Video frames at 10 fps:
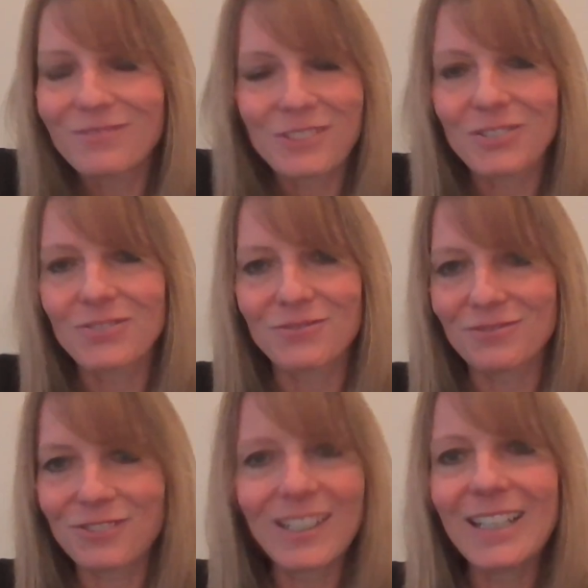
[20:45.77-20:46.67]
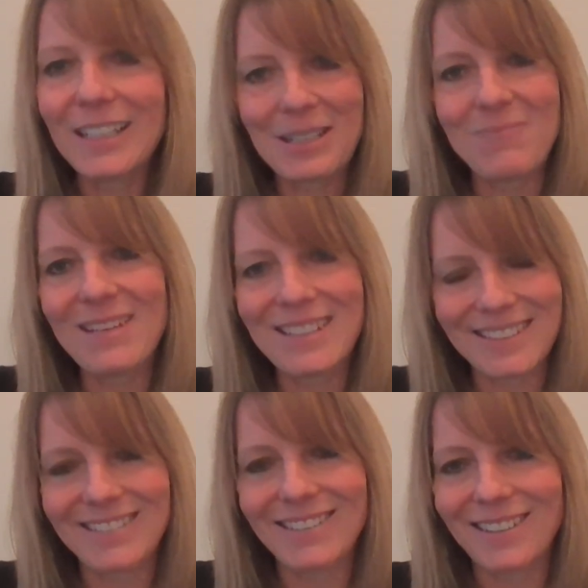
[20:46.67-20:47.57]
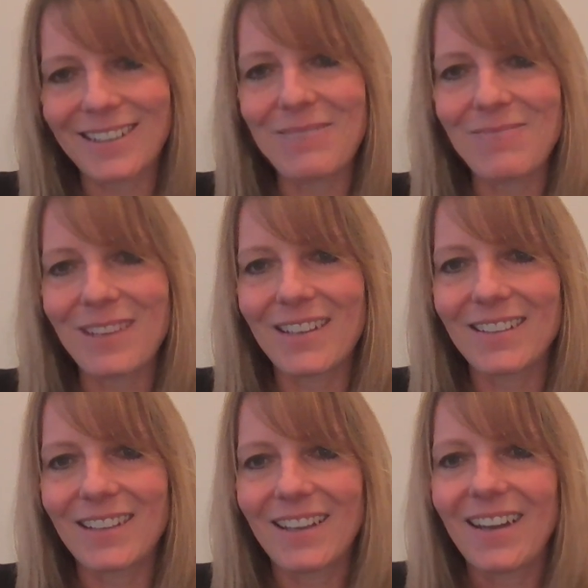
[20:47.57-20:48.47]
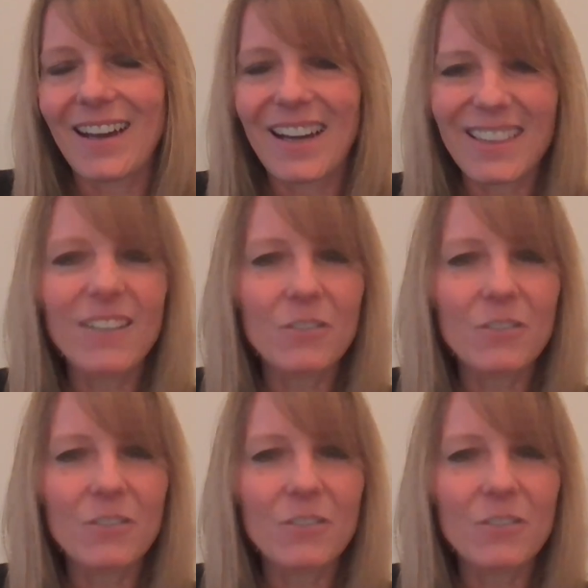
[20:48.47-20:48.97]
was really an amazing time. And I